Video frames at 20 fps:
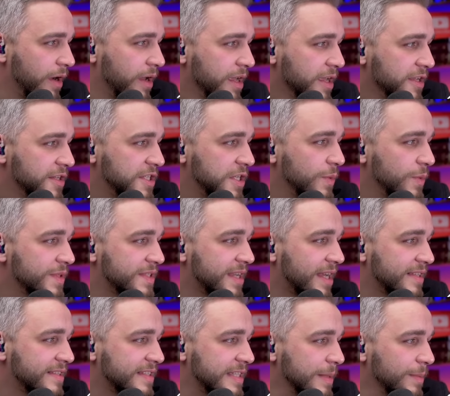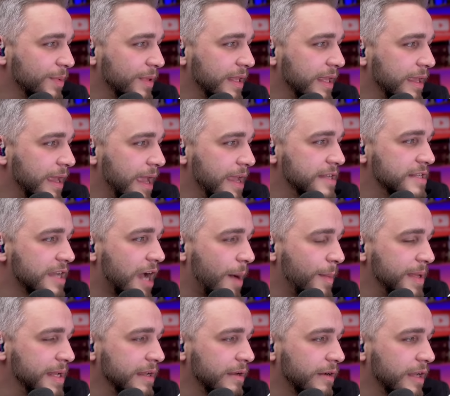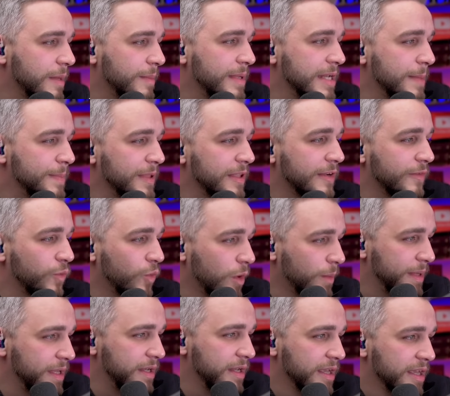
She was not simply a domineering, manipulative woman.